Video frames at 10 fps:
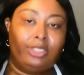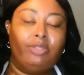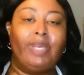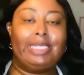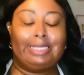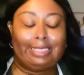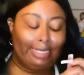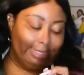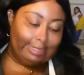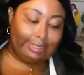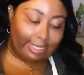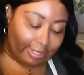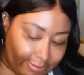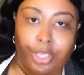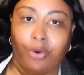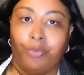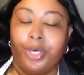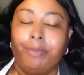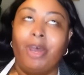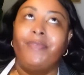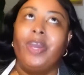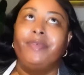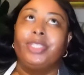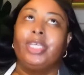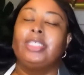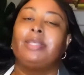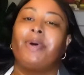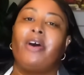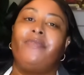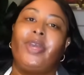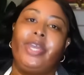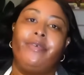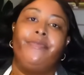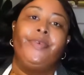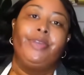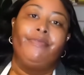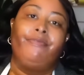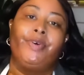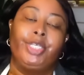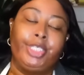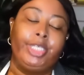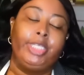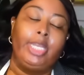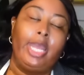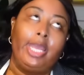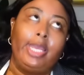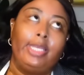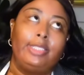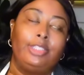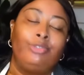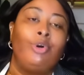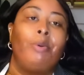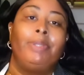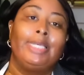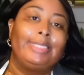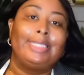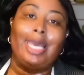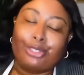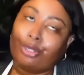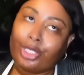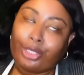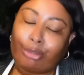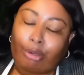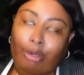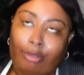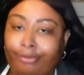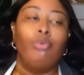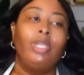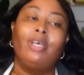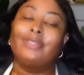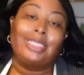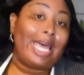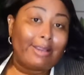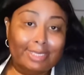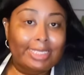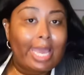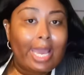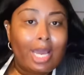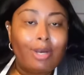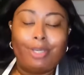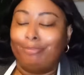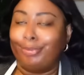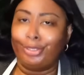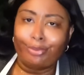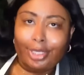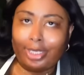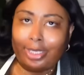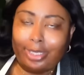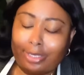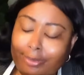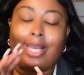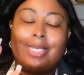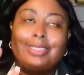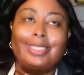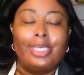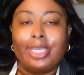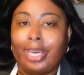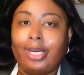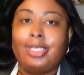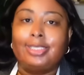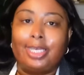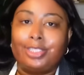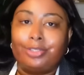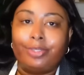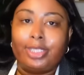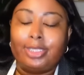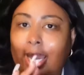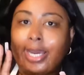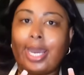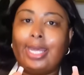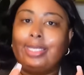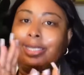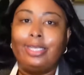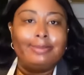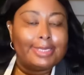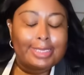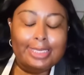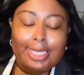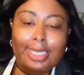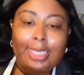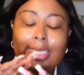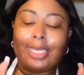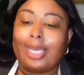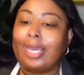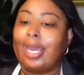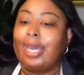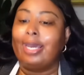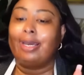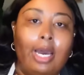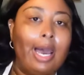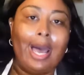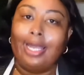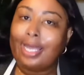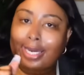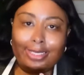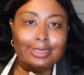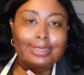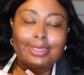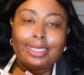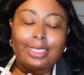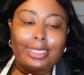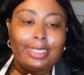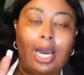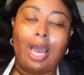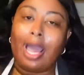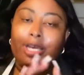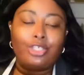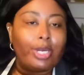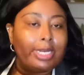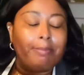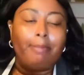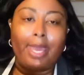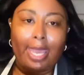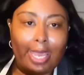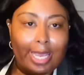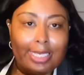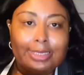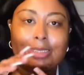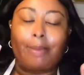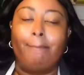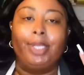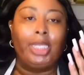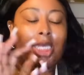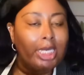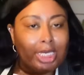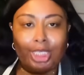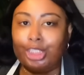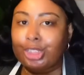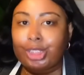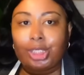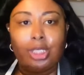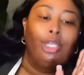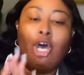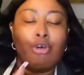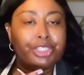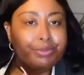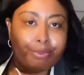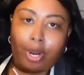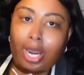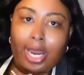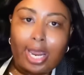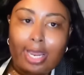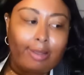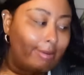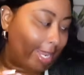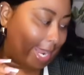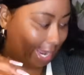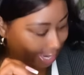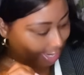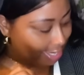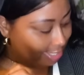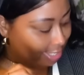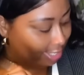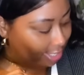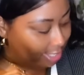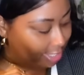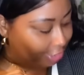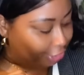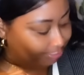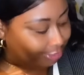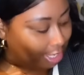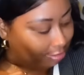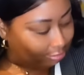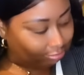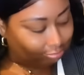You about to done yourself. So one of my favorite things about FabFitFun as, you know, a plus size girly girl who loves lifestyle and beauty. I got skincare accessories. I got lipstick. I got a highlighting stick, a hydrating mask, blush, glow spray, and a gem tote.